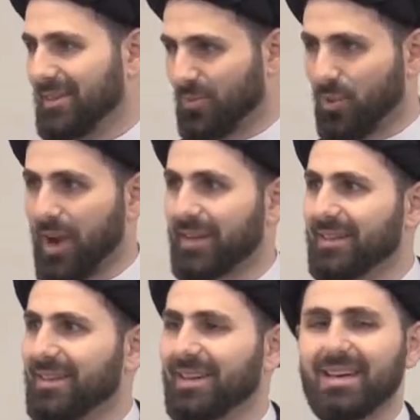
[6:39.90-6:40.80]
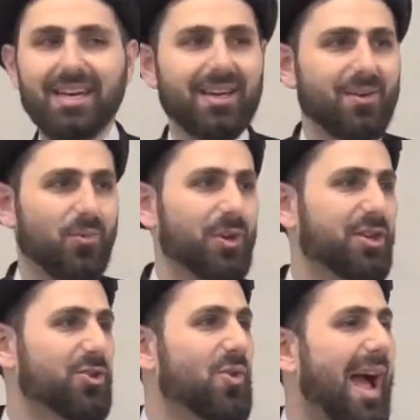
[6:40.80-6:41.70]
Right. When
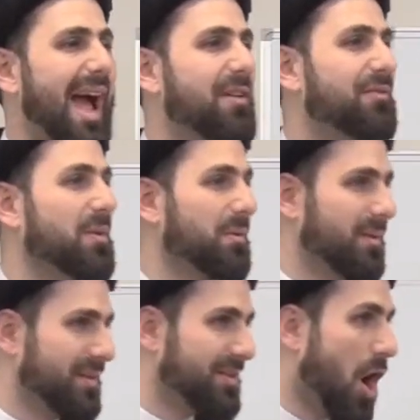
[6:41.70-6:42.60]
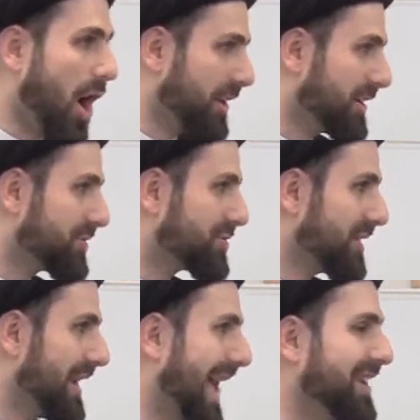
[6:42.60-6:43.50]
you have knowledge
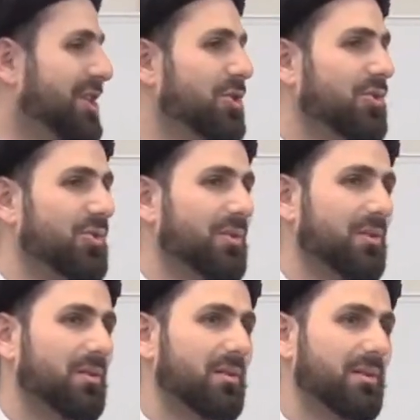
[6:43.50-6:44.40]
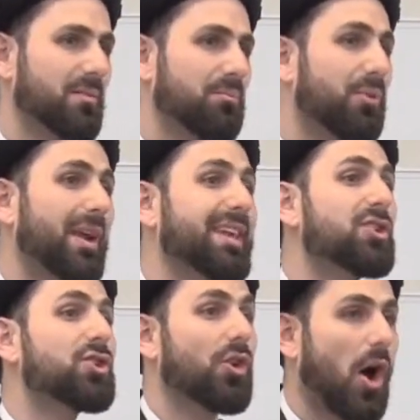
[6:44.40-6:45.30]
and you bring
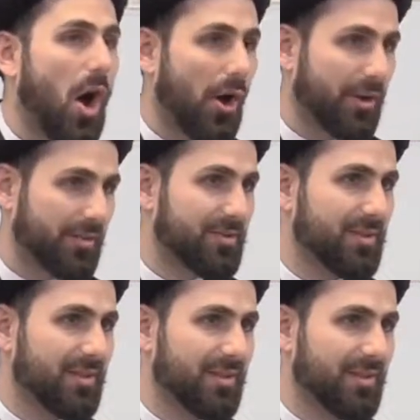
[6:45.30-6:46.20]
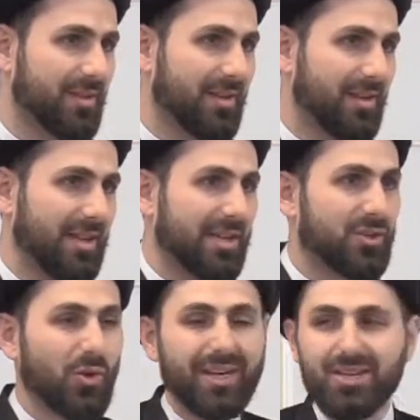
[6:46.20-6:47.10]
your heart
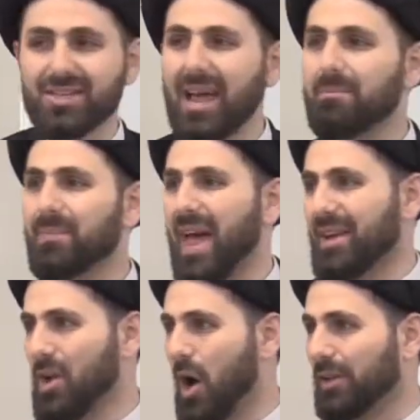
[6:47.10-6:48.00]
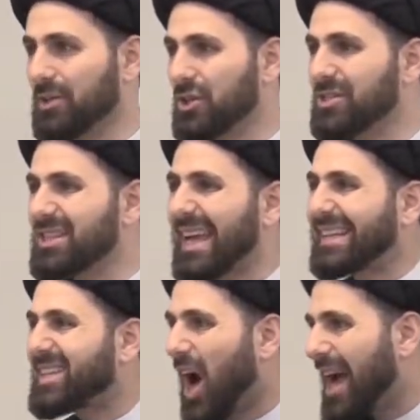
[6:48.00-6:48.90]
to accept that knowledge, it's like
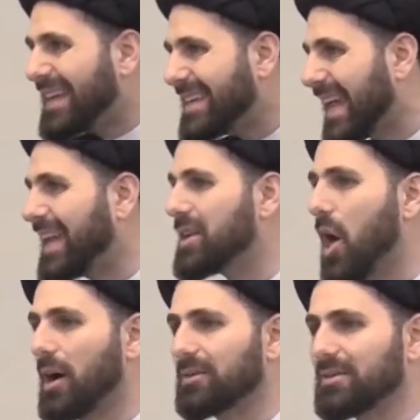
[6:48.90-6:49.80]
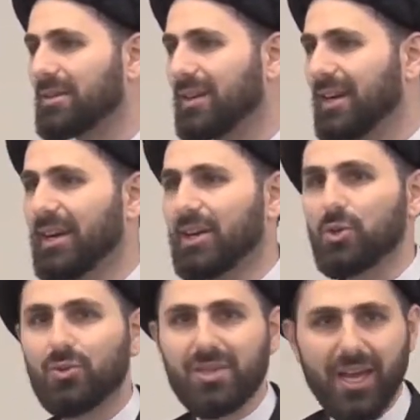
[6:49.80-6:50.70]
tying a knot.
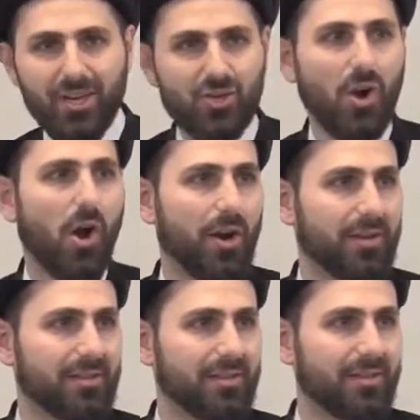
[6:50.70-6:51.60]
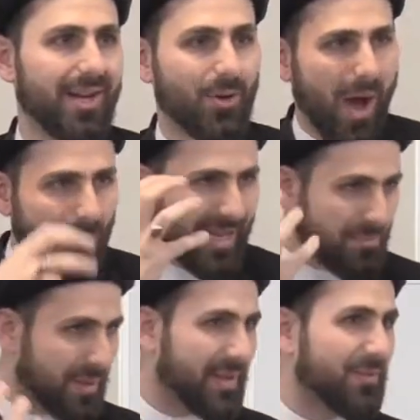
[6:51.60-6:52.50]
You take your heart around a
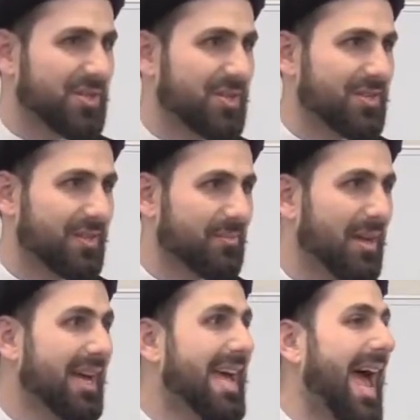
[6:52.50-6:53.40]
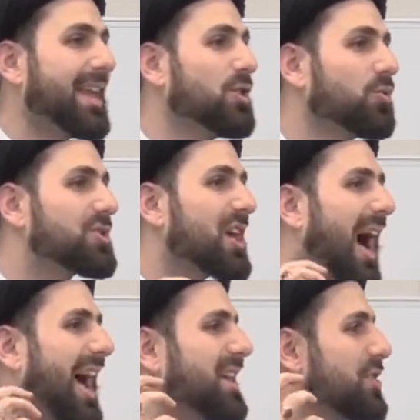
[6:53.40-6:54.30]
belief system and you
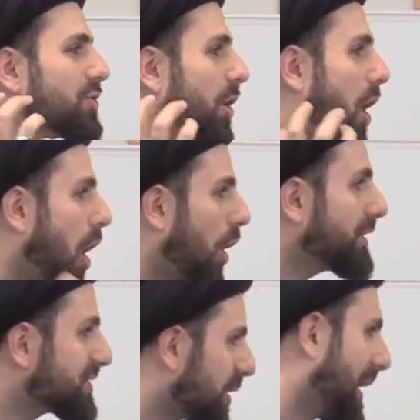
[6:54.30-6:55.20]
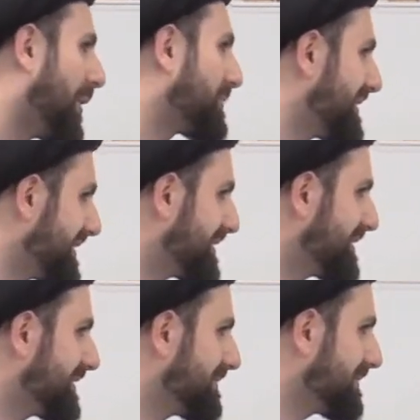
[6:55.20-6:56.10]
tie your heart around it.
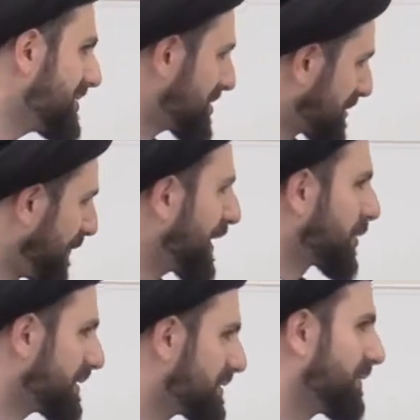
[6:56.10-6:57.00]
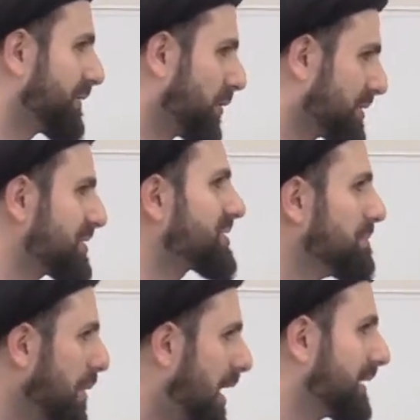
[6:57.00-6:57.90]
This is figurative, of course, it's
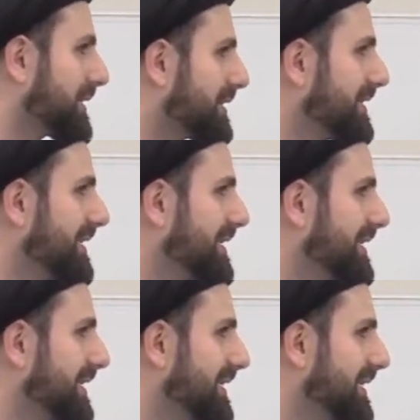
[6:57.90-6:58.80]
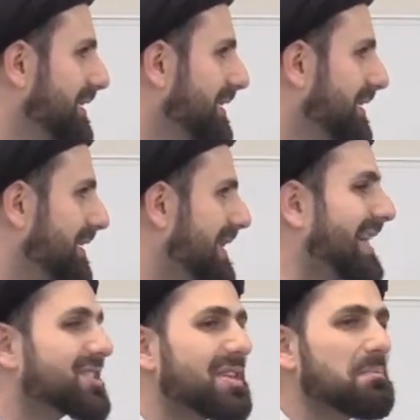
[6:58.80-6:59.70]
symbolic.
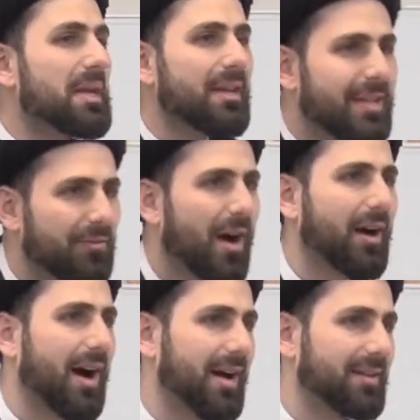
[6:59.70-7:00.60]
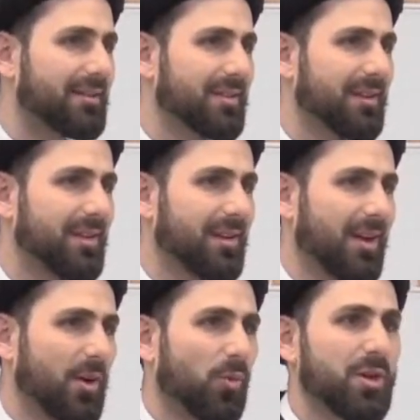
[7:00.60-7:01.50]
That's the meaning of Aqa’ed.
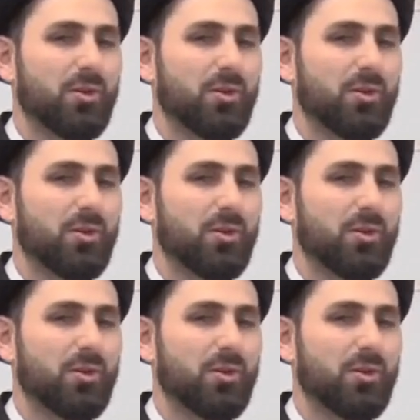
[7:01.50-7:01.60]
When